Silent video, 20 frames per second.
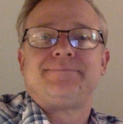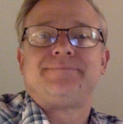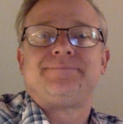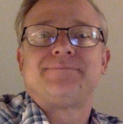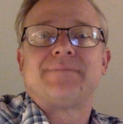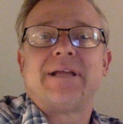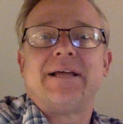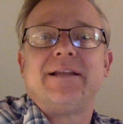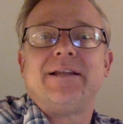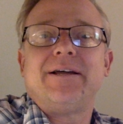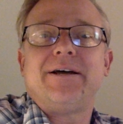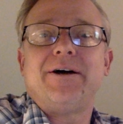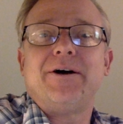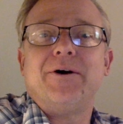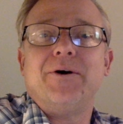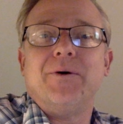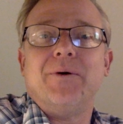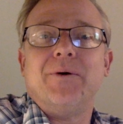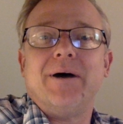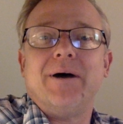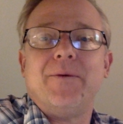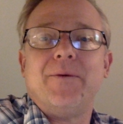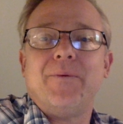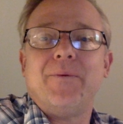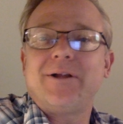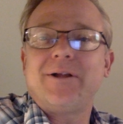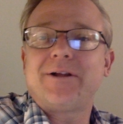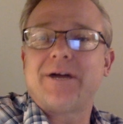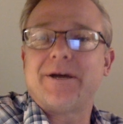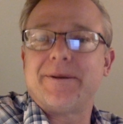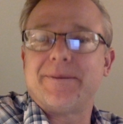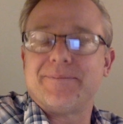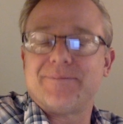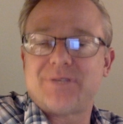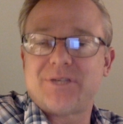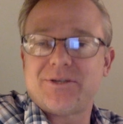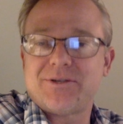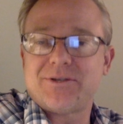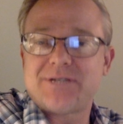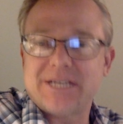Hello, welcome to
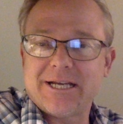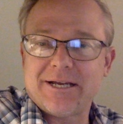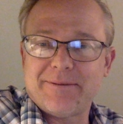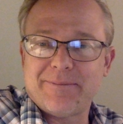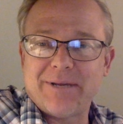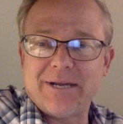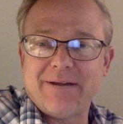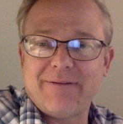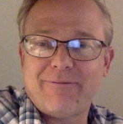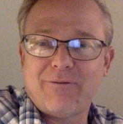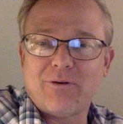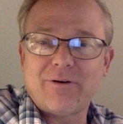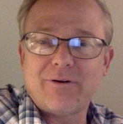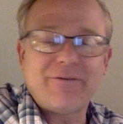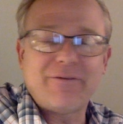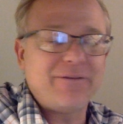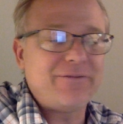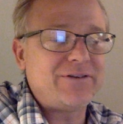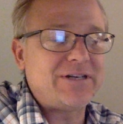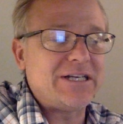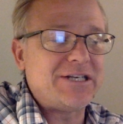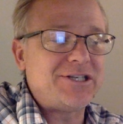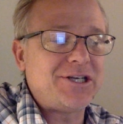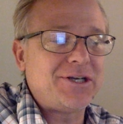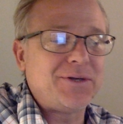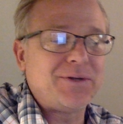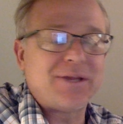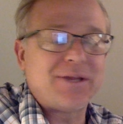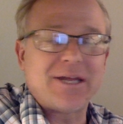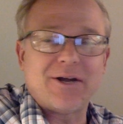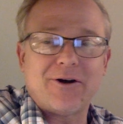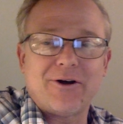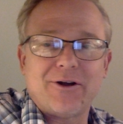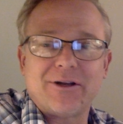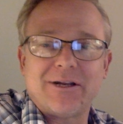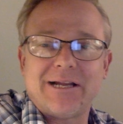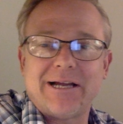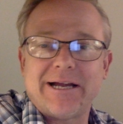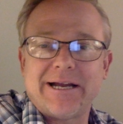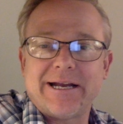CME 452, the
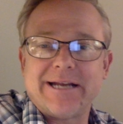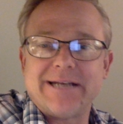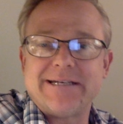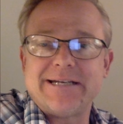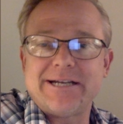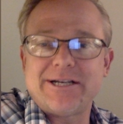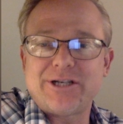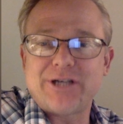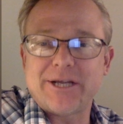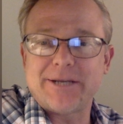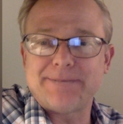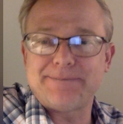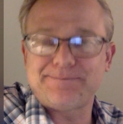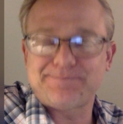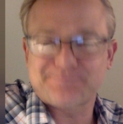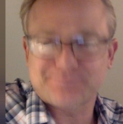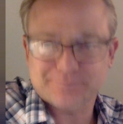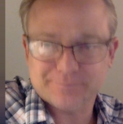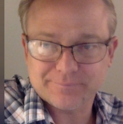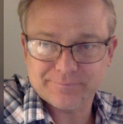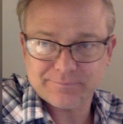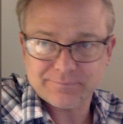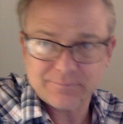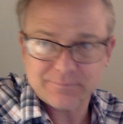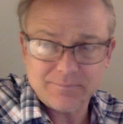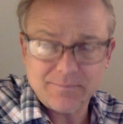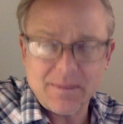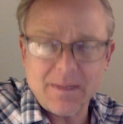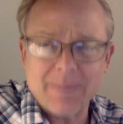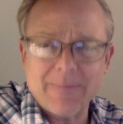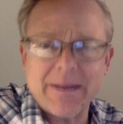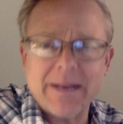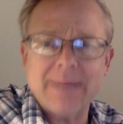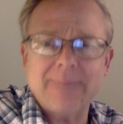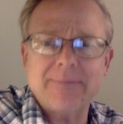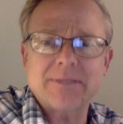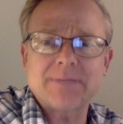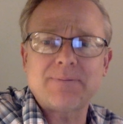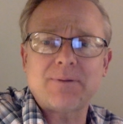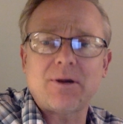online edition. My name
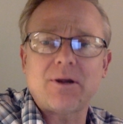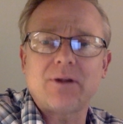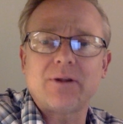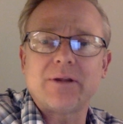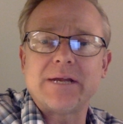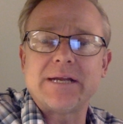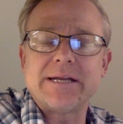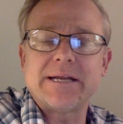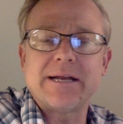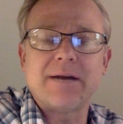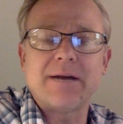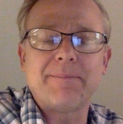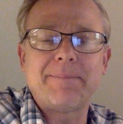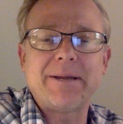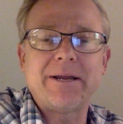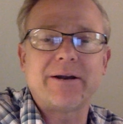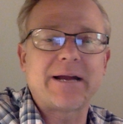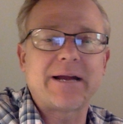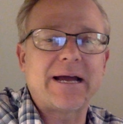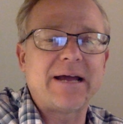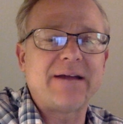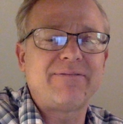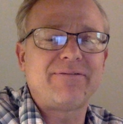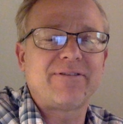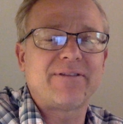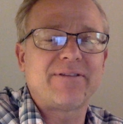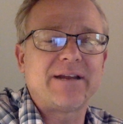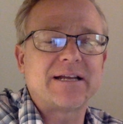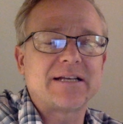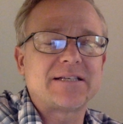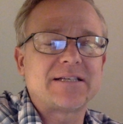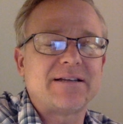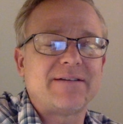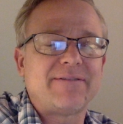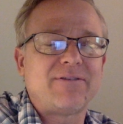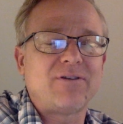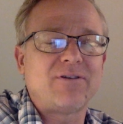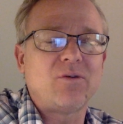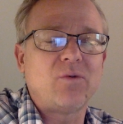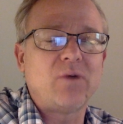is Paul Linden. I'll be your guide for the next
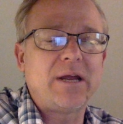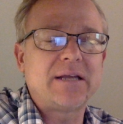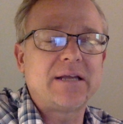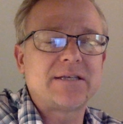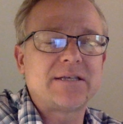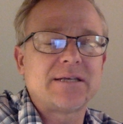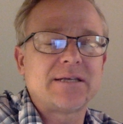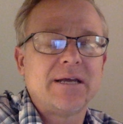several weeks